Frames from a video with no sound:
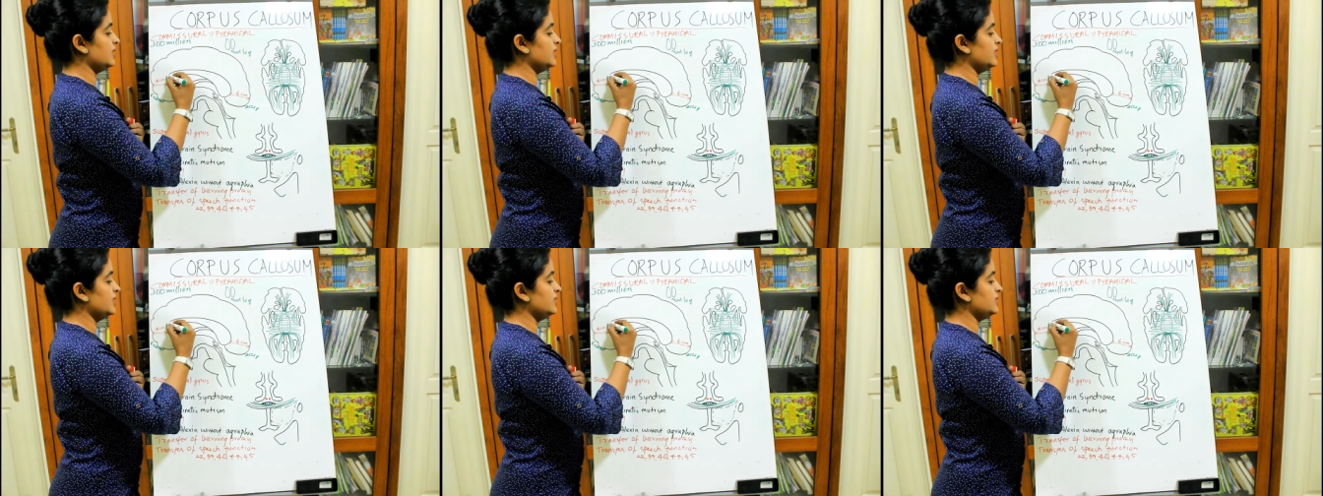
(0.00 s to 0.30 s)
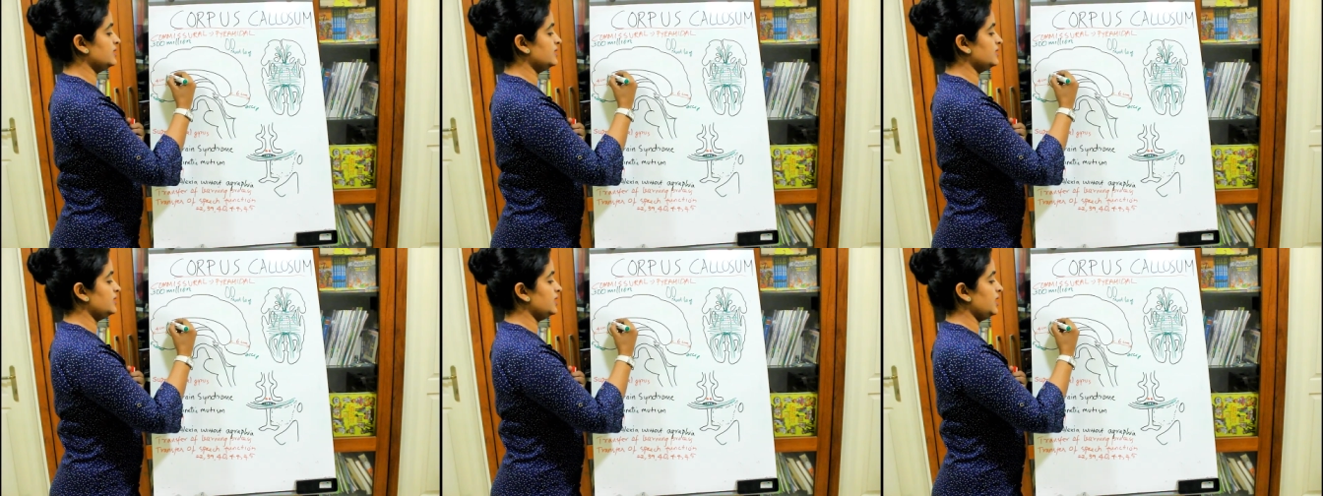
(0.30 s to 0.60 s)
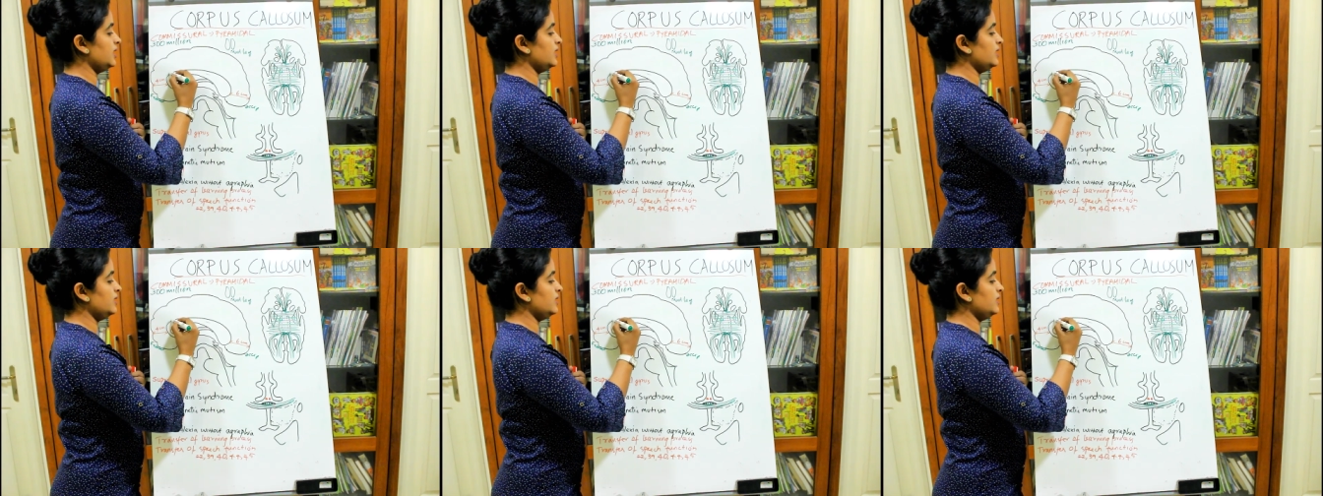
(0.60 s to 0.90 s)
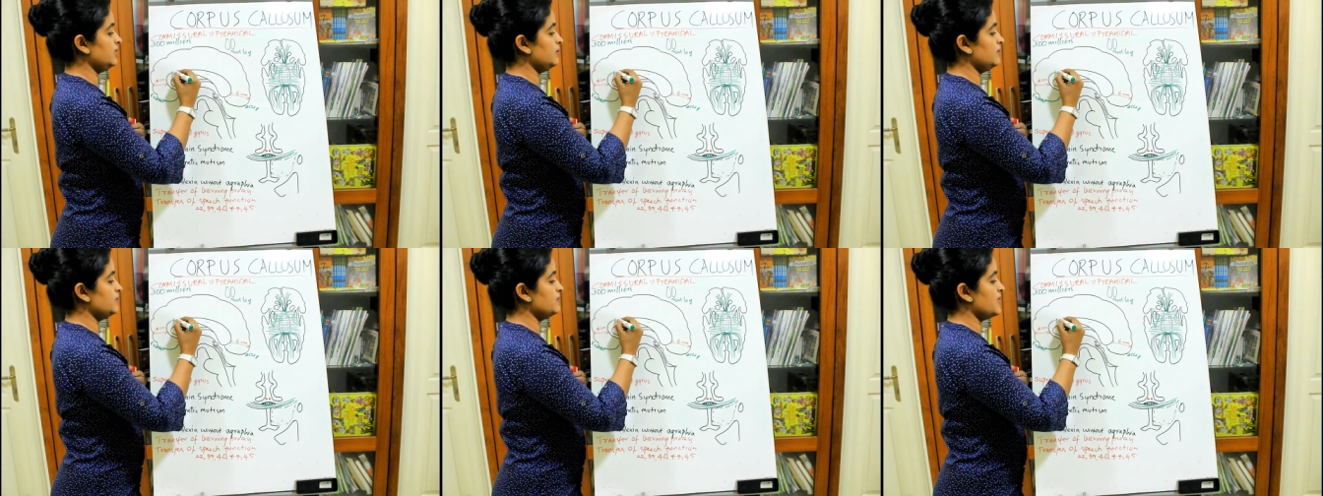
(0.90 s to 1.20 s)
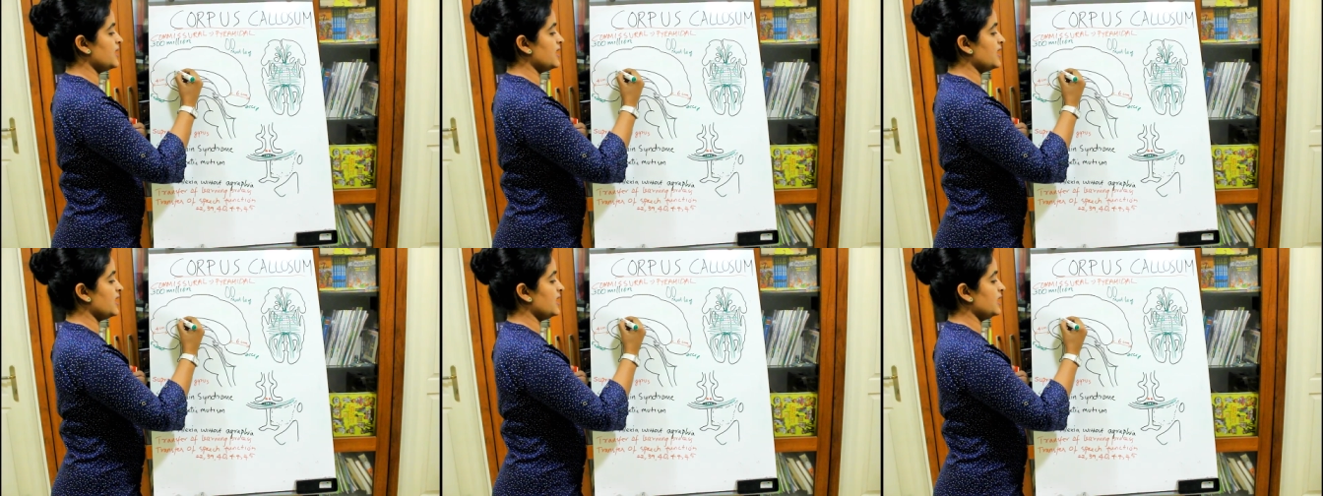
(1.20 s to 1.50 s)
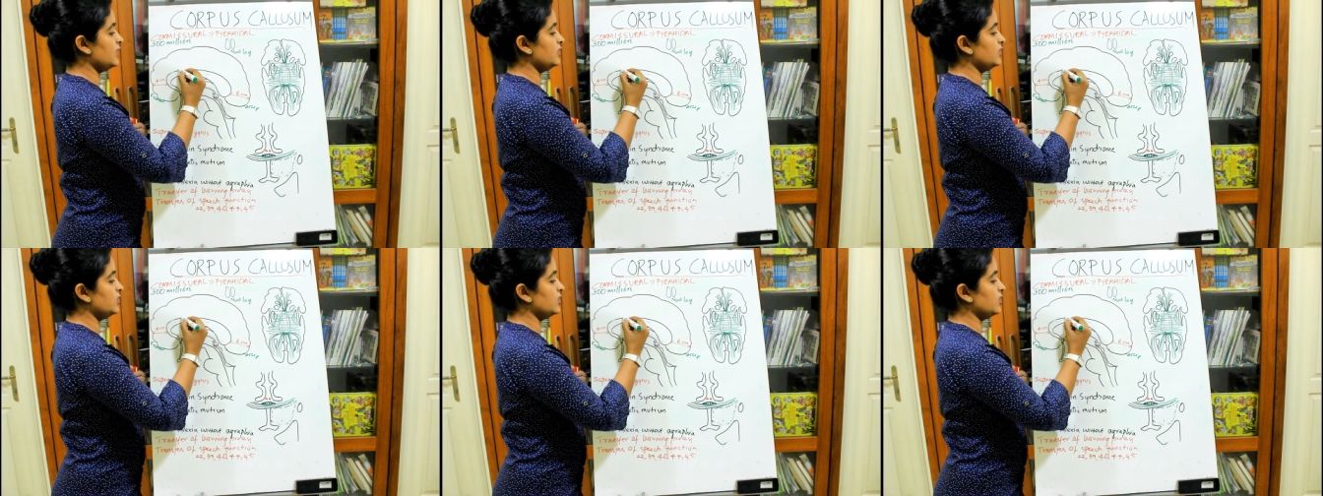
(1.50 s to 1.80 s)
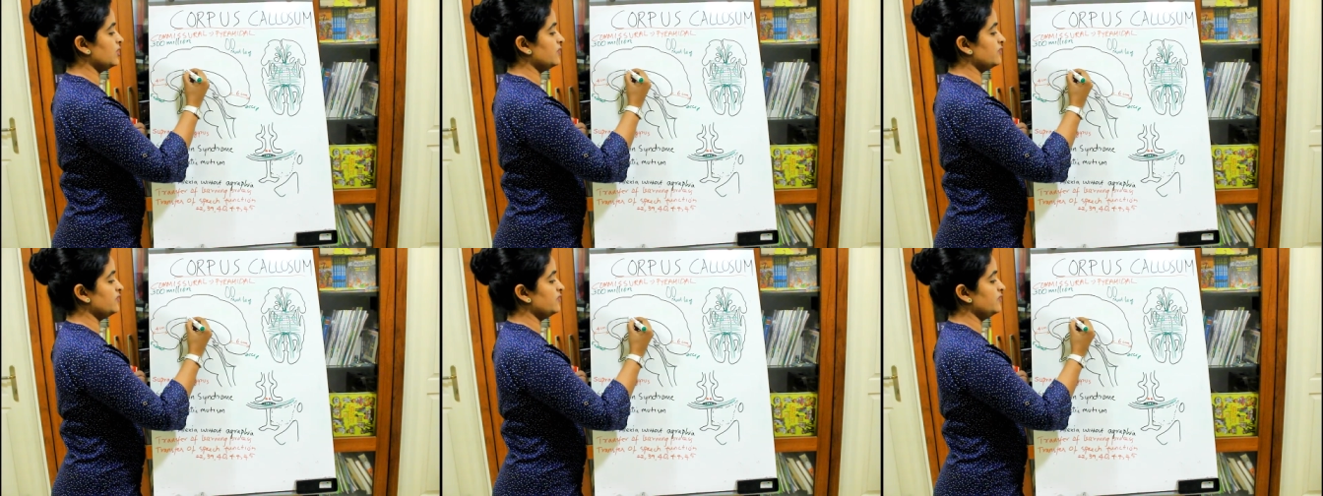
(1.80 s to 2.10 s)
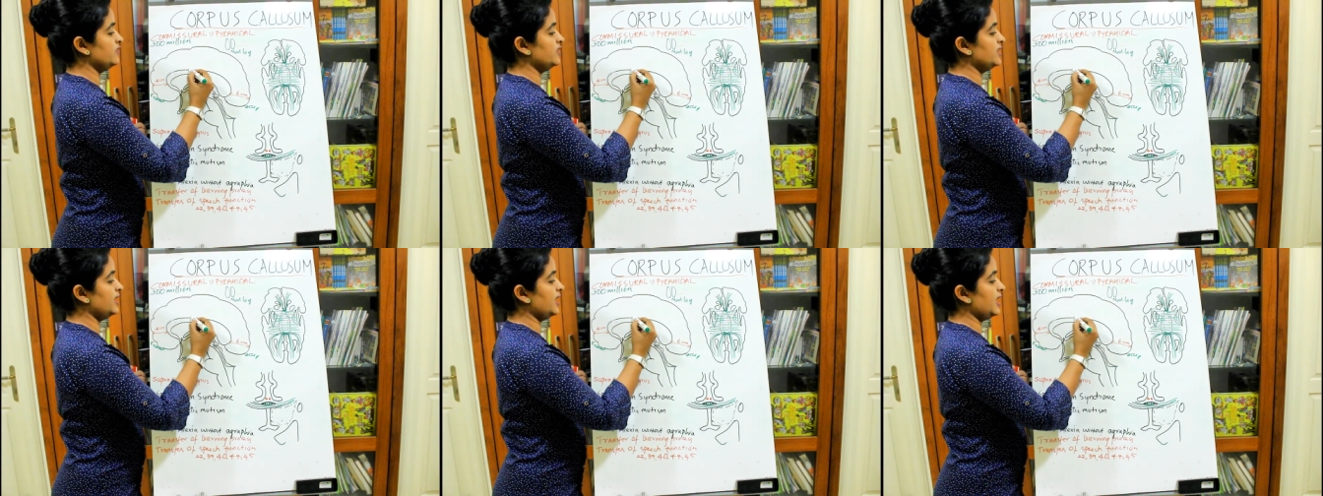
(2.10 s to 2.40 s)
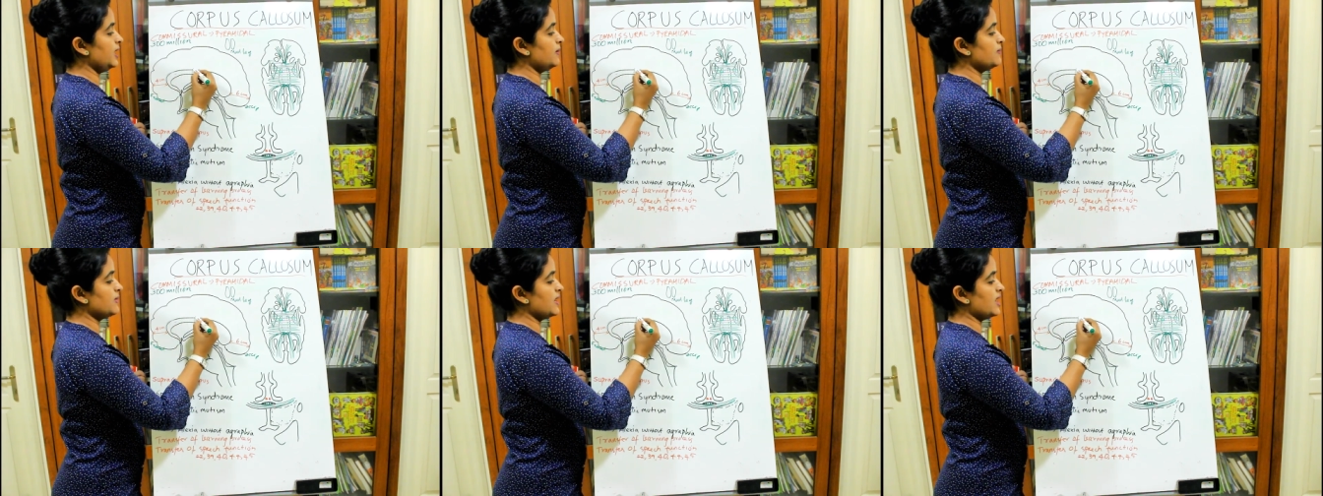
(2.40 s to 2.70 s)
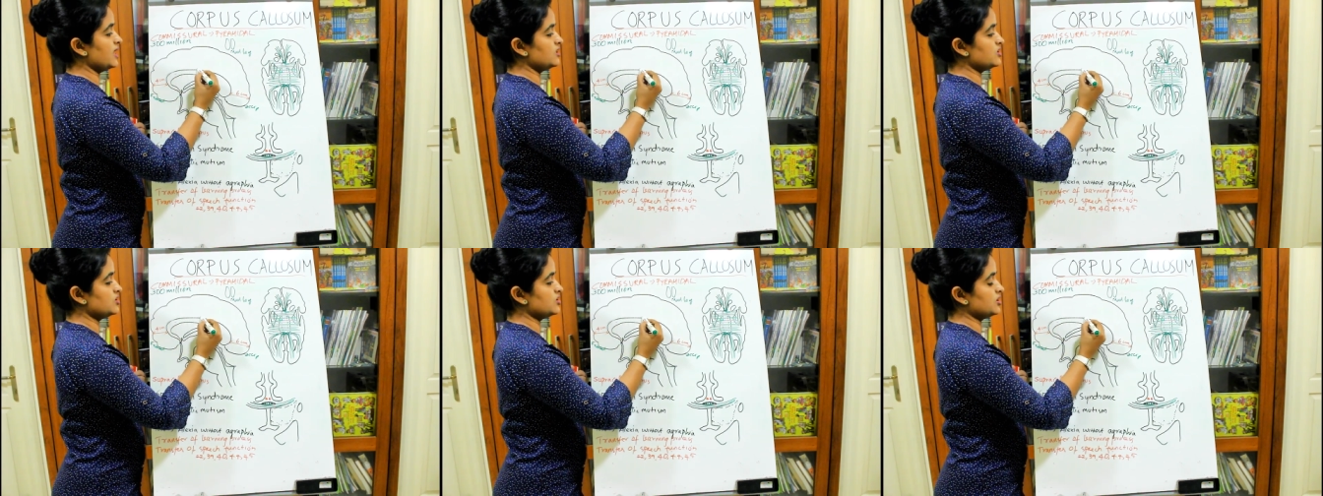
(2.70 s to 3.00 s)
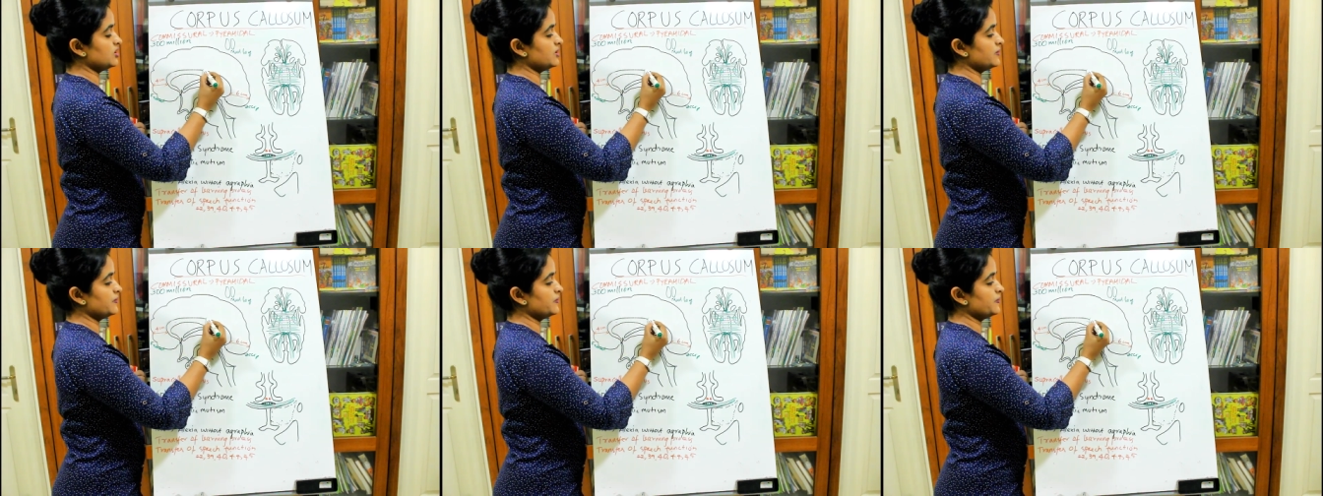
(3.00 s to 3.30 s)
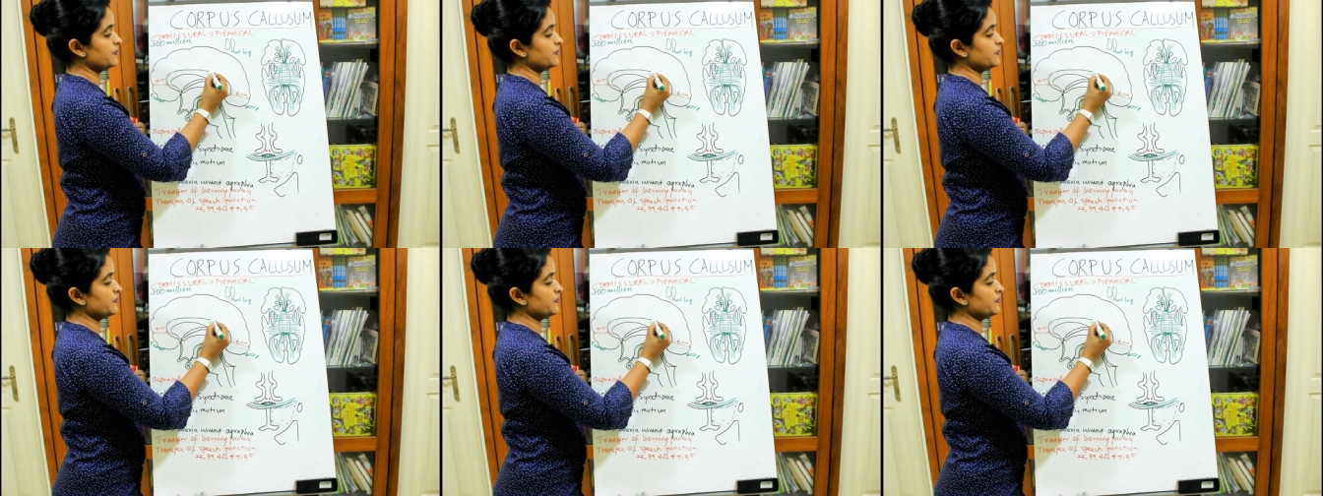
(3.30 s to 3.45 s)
a thin band of grey matter